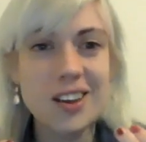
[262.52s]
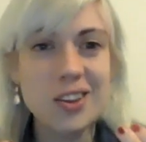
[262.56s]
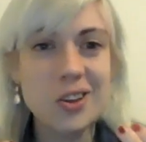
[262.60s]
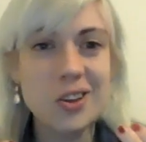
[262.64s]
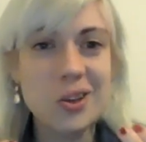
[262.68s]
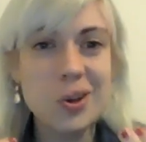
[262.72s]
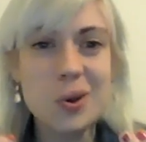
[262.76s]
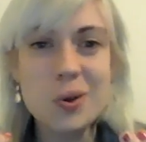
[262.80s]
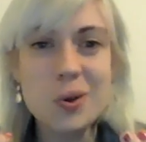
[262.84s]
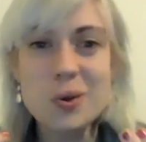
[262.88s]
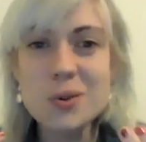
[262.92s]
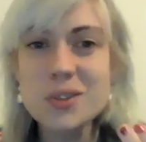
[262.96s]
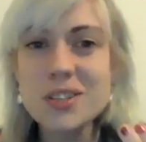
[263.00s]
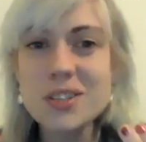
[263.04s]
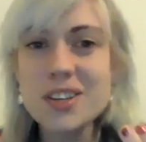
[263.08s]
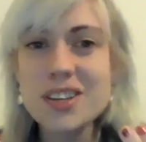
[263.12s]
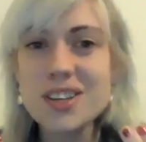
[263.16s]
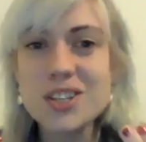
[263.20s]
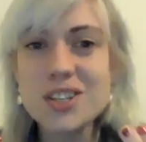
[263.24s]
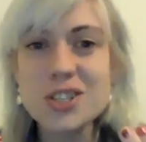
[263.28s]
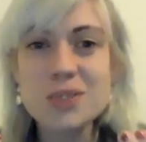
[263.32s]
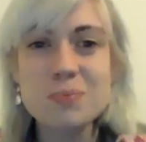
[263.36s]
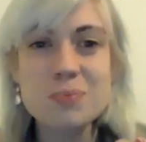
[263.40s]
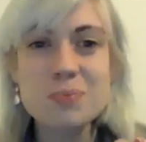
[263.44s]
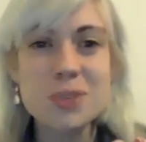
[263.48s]

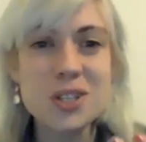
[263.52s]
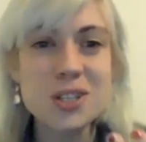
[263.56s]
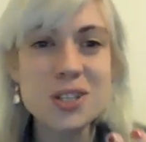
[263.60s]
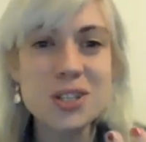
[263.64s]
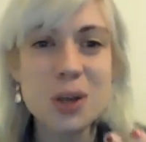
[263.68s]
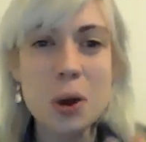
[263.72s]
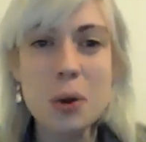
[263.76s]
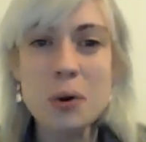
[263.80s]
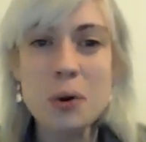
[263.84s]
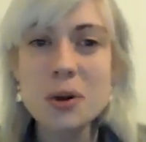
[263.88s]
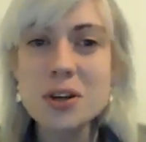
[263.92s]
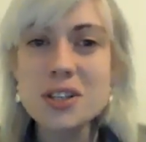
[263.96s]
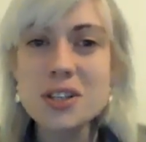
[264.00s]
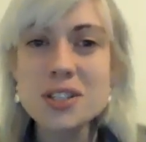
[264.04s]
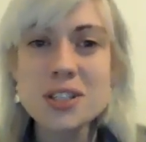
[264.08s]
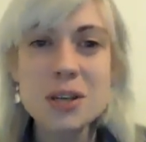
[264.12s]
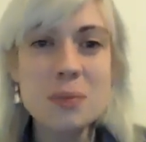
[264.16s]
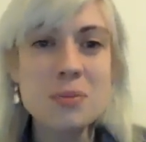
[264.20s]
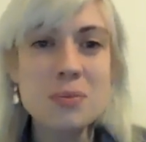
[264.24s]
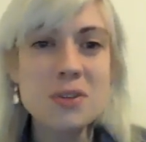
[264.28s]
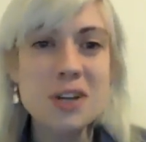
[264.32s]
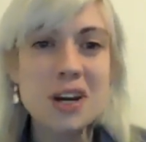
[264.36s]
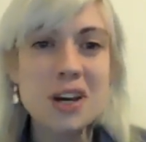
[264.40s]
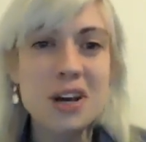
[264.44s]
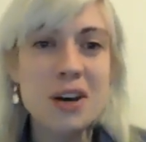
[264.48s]
user personas
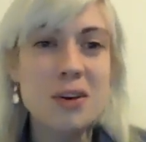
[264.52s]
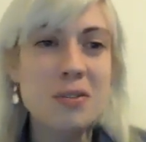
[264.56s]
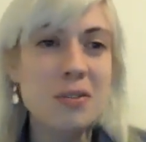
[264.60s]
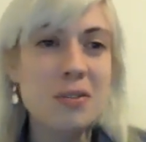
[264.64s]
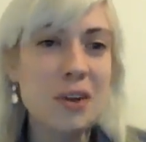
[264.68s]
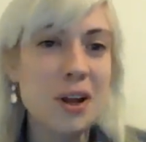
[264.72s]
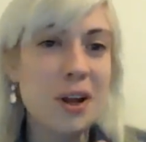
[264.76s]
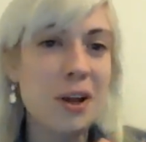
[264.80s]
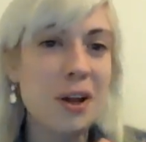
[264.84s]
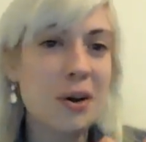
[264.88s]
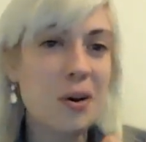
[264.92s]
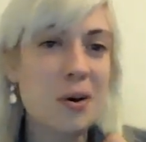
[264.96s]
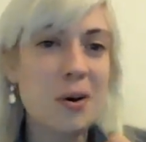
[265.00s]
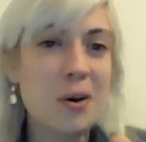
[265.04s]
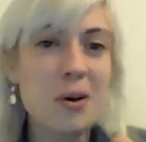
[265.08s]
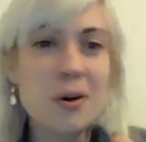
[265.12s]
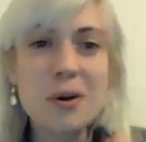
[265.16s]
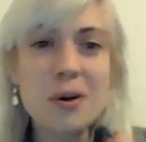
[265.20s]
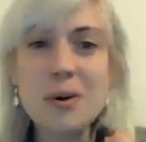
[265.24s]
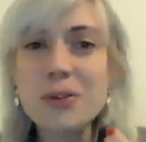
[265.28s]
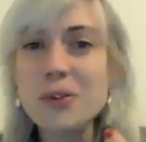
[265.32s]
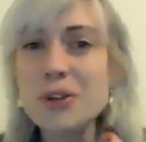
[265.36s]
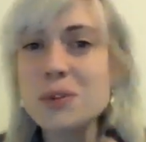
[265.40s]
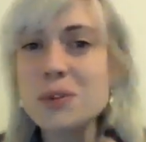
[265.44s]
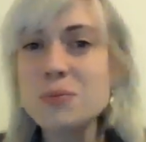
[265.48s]
seem to have like,
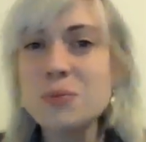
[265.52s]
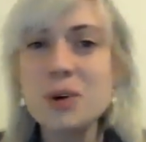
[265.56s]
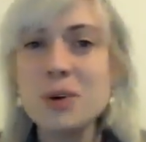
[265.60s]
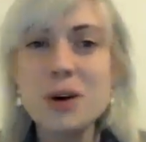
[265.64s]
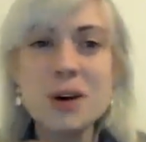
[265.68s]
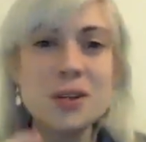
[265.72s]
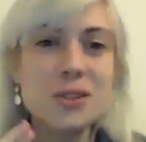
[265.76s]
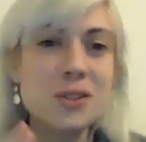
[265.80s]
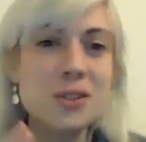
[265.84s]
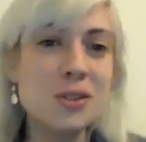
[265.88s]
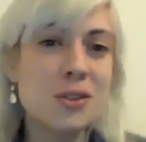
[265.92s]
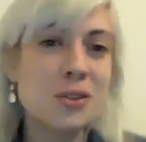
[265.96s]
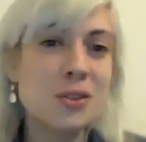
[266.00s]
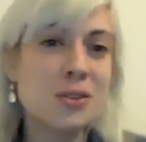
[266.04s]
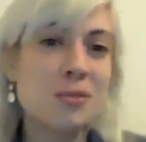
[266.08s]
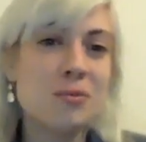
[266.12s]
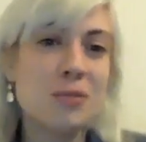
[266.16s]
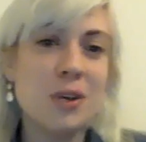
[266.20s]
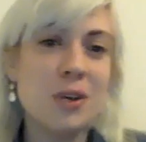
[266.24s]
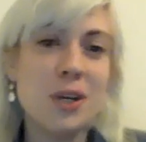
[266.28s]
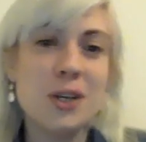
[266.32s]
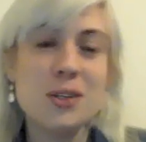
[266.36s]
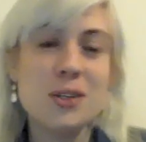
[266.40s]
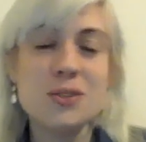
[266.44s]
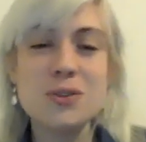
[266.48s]
oh, this person
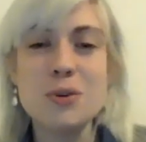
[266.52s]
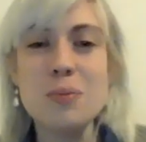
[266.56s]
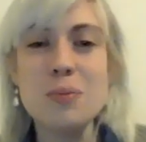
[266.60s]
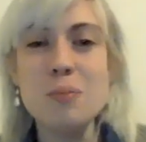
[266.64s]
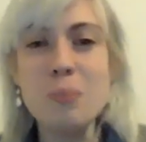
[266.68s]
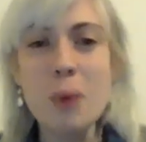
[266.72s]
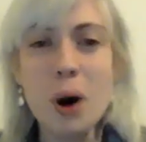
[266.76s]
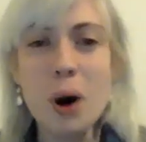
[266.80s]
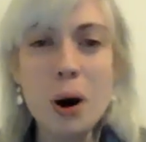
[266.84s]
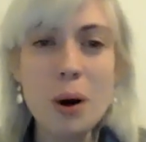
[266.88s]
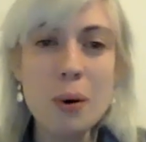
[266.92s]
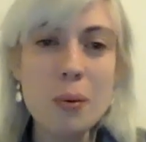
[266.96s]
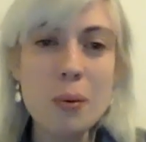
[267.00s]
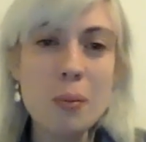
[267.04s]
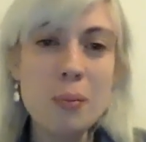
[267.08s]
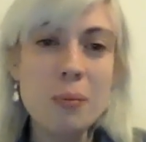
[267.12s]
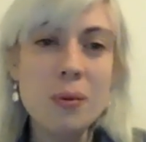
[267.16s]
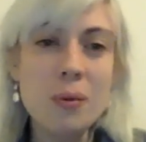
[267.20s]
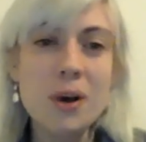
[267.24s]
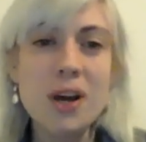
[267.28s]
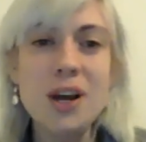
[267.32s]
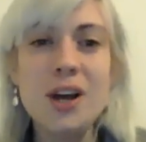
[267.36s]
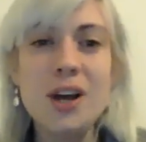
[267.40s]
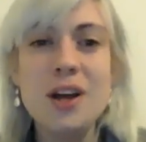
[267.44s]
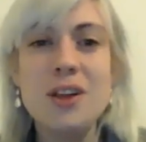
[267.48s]
is a
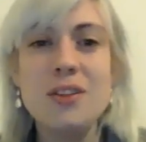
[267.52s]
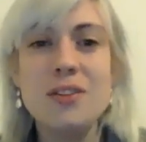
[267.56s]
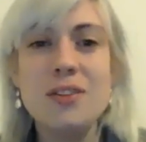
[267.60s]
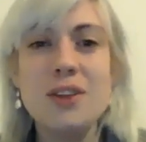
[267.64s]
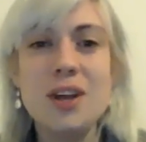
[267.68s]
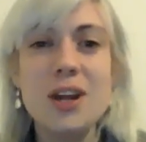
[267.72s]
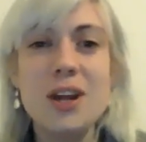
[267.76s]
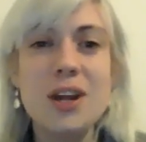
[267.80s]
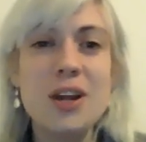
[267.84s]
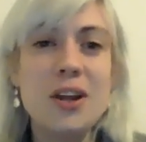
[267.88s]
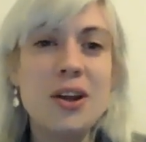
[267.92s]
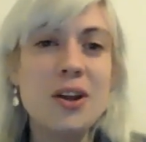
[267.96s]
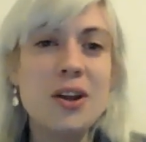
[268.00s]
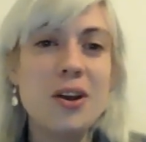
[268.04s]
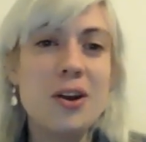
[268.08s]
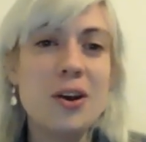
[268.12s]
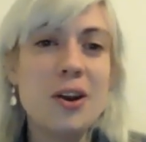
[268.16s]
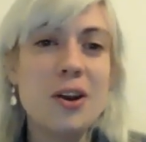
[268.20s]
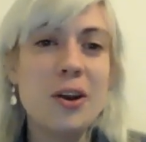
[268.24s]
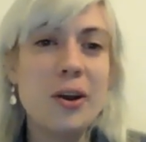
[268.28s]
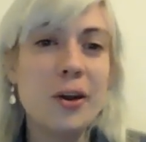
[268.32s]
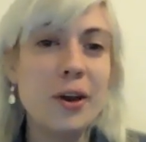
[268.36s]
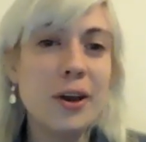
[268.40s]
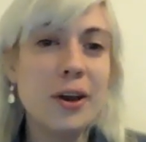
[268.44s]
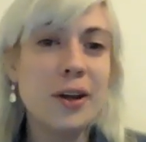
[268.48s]
mum, they
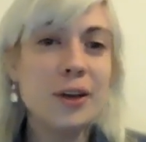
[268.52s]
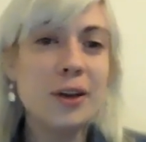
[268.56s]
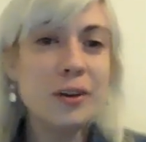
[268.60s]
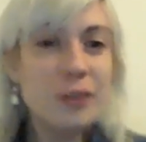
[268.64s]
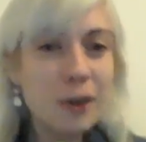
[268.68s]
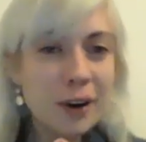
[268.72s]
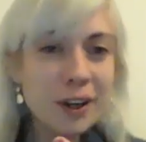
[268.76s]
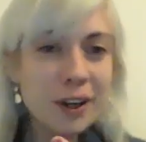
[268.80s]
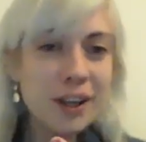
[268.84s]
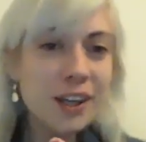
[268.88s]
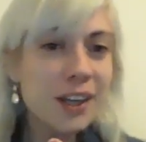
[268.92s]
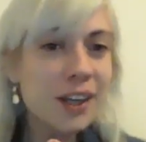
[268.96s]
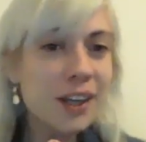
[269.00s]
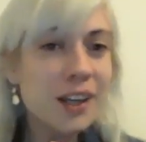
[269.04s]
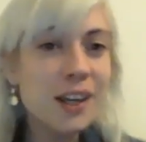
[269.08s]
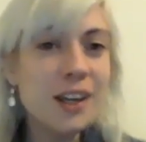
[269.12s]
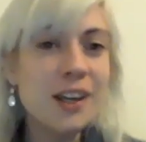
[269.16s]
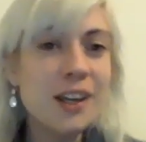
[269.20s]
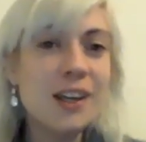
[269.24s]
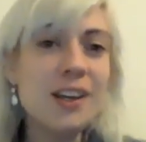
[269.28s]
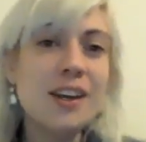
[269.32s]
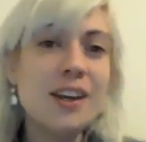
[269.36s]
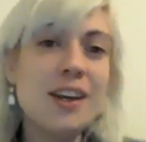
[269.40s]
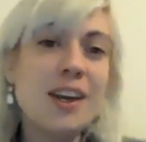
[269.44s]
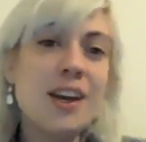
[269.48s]
like
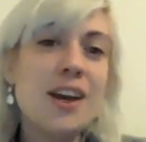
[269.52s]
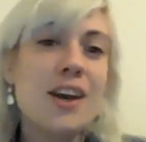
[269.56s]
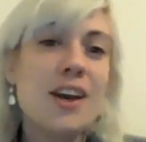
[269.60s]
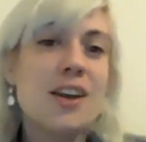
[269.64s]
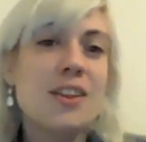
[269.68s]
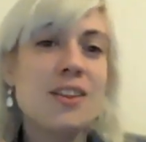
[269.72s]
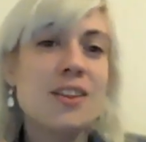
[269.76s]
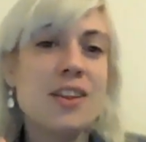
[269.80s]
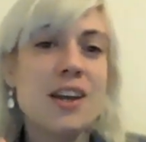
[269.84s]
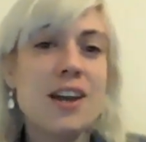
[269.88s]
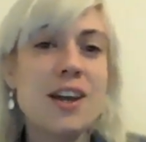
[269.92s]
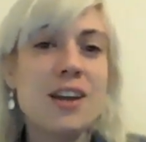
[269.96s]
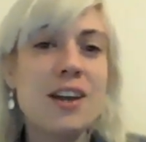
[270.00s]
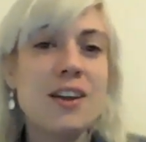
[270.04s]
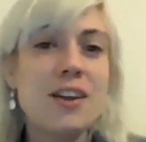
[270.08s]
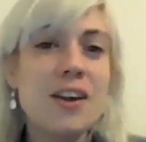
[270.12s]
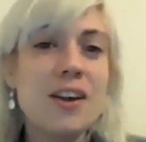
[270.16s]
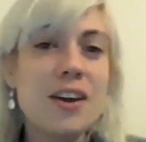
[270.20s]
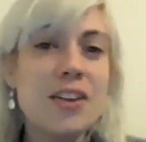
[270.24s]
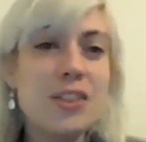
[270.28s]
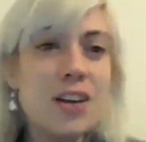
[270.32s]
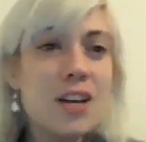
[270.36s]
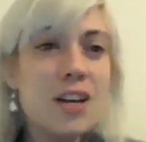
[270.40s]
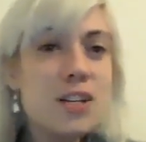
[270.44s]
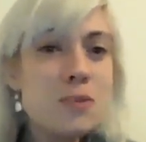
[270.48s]
Nike, they
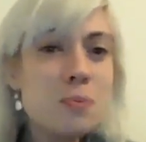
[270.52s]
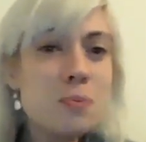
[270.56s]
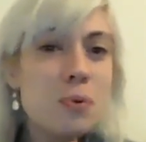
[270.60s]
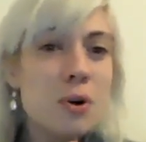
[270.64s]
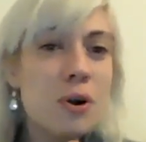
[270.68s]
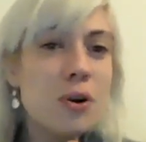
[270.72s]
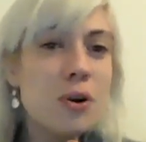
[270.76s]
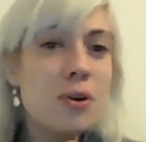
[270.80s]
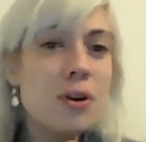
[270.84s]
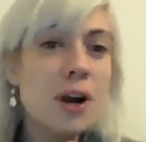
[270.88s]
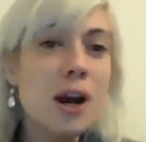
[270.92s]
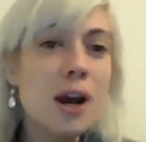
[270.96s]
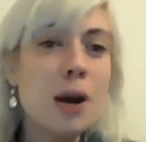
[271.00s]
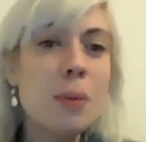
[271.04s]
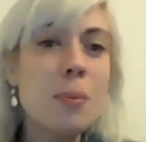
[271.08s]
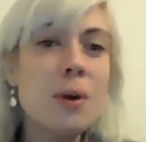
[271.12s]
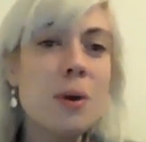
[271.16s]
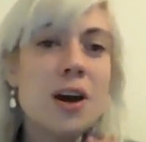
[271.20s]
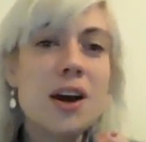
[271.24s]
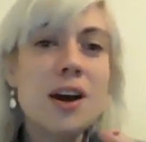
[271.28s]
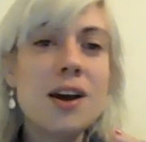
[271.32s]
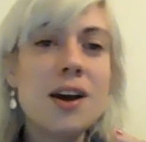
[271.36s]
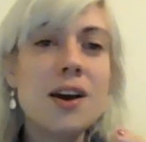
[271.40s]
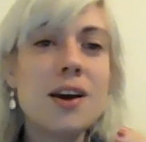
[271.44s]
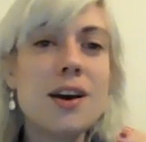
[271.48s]
like this program.